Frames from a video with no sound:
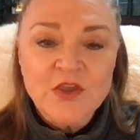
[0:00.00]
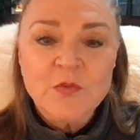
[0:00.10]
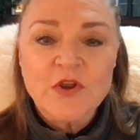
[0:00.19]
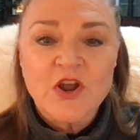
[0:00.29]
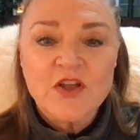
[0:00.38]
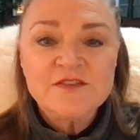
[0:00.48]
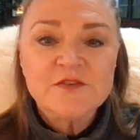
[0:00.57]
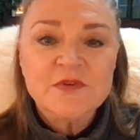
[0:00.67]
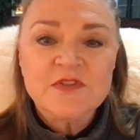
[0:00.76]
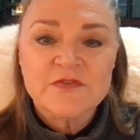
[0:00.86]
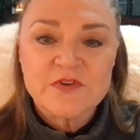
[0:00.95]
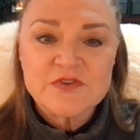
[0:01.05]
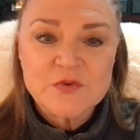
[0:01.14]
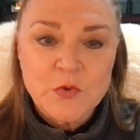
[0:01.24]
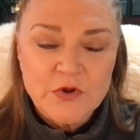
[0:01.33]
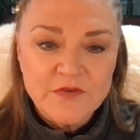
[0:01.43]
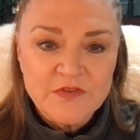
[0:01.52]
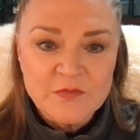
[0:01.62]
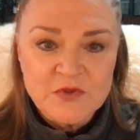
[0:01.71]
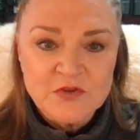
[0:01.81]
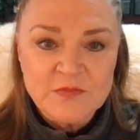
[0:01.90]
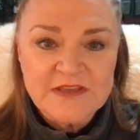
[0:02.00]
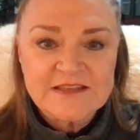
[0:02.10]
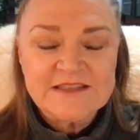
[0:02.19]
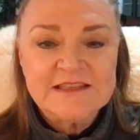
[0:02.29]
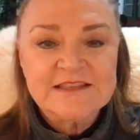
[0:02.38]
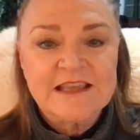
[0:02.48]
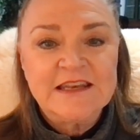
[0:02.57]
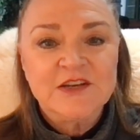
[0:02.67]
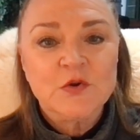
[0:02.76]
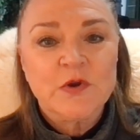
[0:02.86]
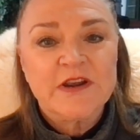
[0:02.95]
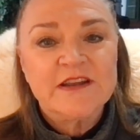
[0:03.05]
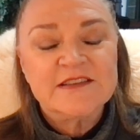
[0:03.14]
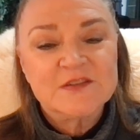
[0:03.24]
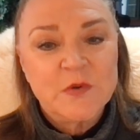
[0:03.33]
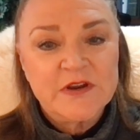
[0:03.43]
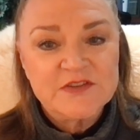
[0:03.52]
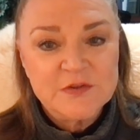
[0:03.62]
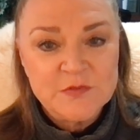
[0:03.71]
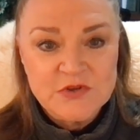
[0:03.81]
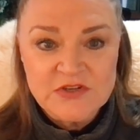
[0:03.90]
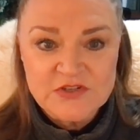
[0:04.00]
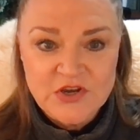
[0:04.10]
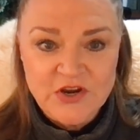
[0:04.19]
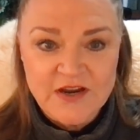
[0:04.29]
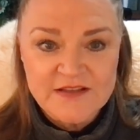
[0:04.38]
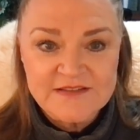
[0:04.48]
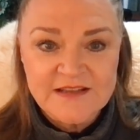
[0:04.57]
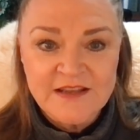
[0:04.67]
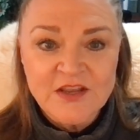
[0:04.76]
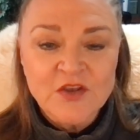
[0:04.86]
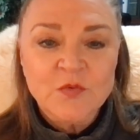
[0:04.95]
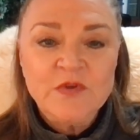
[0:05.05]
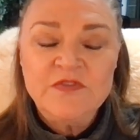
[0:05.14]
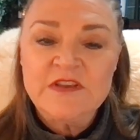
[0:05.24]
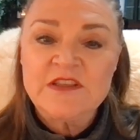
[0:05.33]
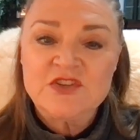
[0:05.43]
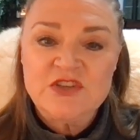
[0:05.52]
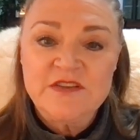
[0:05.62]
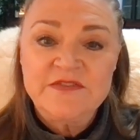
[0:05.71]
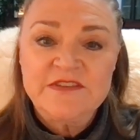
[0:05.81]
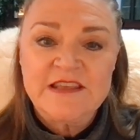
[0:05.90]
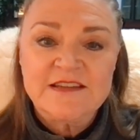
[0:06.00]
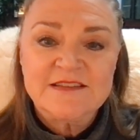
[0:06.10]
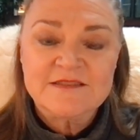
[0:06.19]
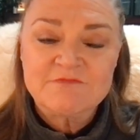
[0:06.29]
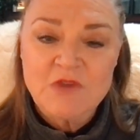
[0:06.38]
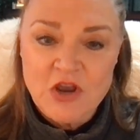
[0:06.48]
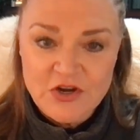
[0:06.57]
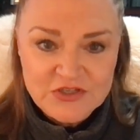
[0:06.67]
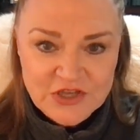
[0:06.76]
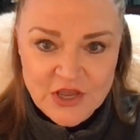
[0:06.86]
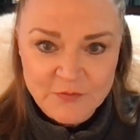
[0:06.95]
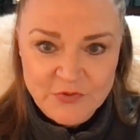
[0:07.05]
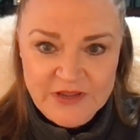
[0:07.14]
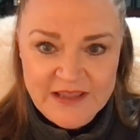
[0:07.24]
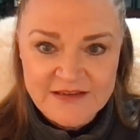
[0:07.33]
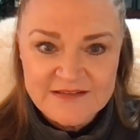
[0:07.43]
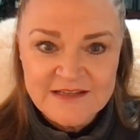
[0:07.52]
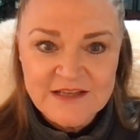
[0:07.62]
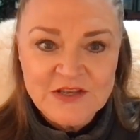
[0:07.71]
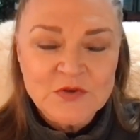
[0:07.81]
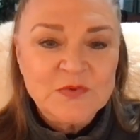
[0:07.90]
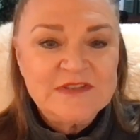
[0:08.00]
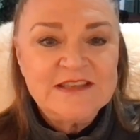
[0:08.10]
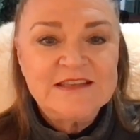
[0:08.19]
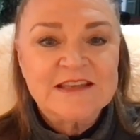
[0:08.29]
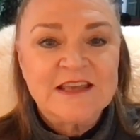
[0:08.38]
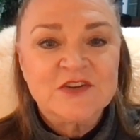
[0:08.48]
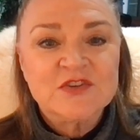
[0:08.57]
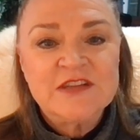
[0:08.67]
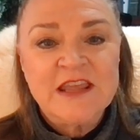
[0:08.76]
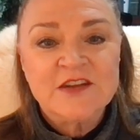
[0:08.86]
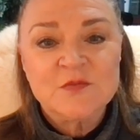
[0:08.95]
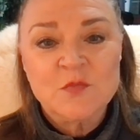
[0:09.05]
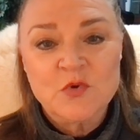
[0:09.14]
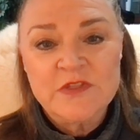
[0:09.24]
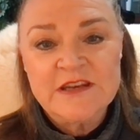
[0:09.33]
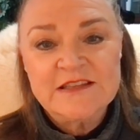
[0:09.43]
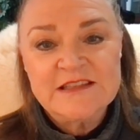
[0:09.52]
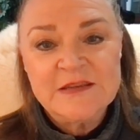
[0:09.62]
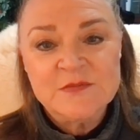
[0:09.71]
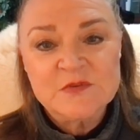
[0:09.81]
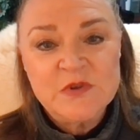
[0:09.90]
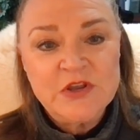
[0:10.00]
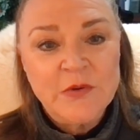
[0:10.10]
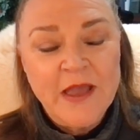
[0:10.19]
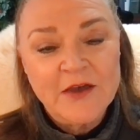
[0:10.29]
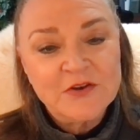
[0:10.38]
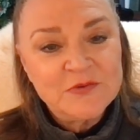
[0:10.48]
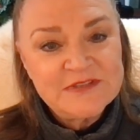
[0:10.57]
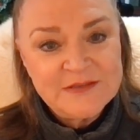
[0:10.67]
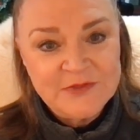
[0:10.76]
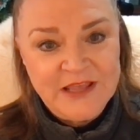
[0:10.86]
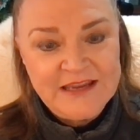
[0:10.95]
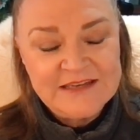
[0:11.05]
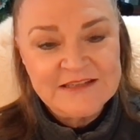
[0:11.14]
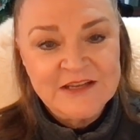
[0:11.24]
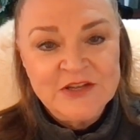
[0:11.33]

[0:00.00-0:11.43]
We are also in the first quarter of the moon because the sun in Aquarius squares the moon in Taurus. We feel a shift that is hard to comprehend. We seek to understand more than it seems we know how to assimilate.